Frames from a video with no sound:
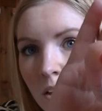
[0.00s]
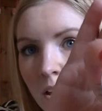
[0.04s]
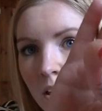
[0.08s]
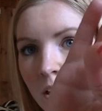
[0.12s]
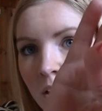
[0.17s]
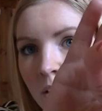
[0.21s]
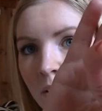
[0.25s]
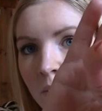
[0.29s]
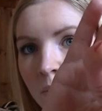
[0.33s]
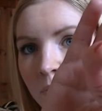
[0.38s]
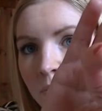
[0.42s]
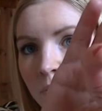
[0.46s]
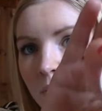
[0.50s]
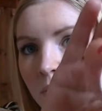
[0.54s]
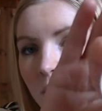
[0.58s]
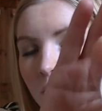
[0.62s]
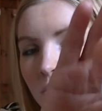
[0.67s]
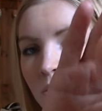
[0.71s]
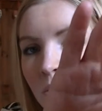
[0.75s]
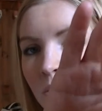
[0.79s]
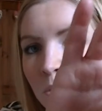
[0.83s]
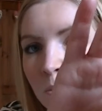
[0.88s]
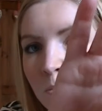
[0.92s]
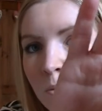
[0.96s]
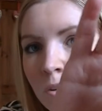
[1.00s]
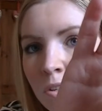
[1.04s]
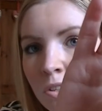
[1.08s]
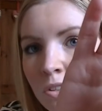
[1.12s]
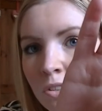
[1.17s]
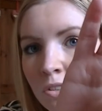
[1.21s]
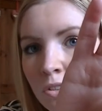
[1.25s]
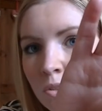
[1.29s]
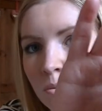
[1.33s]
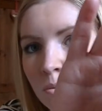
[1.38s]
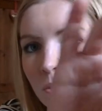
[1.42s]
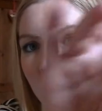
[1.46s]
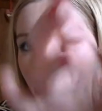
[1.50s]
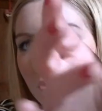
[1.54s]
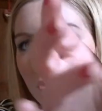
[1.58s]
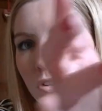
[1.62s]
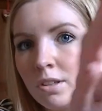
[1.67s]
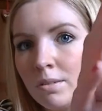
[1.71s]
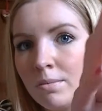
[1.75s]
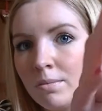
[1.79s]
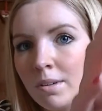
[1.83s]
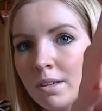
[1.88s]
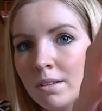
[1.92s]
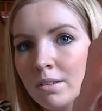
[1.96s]
There's not much point just swatching
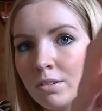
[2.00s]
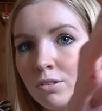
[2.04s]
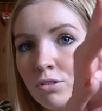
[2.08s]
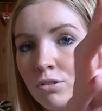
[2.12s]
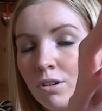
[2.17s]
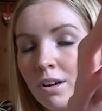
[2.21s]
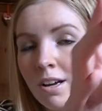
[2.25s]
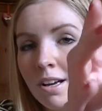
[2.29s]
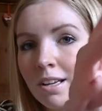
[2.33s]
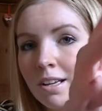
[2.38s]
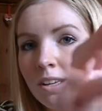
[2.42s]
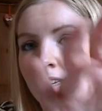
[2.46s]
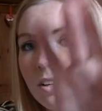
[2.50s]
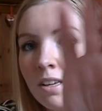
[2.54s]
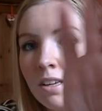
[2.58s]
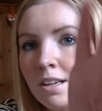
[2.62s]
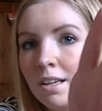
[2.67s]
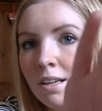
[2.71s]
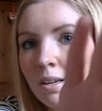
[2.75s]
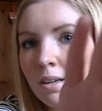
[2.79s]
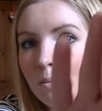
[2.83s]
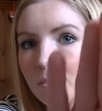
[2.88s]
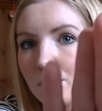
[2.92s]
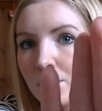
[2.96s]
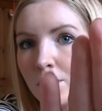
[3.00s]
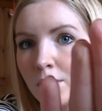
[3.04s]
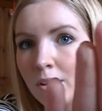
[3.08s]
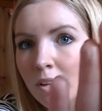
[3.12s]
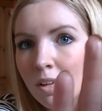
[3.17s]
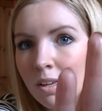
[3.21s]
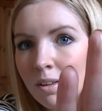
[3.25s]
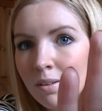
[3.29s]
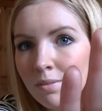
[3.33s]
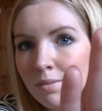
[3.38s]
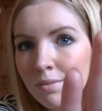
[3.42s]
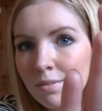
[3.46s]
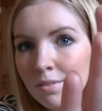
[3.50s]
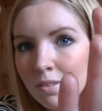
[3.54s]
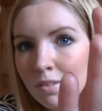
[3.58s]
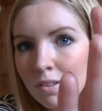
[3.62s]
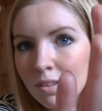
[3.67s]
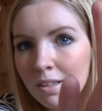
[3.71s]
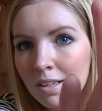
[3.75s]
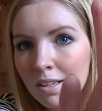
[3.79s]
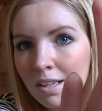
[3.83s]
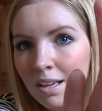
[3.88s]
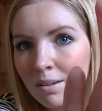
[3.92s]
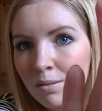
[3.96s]
them, I'll try, but
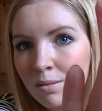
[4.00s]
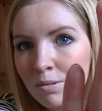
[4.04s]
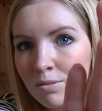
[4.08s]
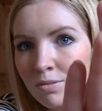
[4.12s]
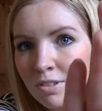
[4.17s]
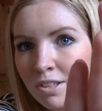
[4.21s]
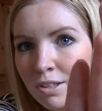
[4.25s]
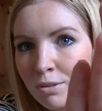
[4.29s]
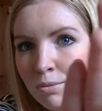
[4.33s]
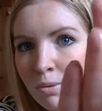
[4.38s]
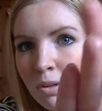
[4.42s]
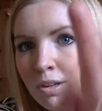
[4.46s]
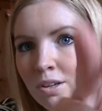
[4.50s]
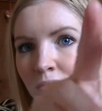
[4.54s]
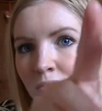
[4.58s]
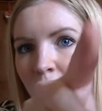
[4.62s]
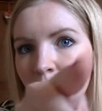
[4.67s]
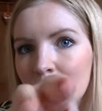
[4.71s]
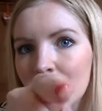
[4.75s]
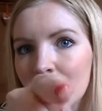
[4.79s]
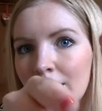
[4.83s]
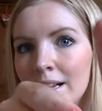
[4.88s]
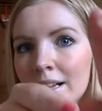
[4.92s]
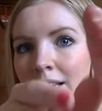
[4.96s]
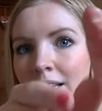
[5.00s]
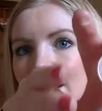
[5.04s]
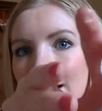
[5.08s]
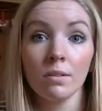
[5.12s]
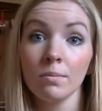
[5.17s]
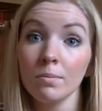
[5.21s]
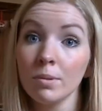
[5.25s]
yeah, it won't really work very well.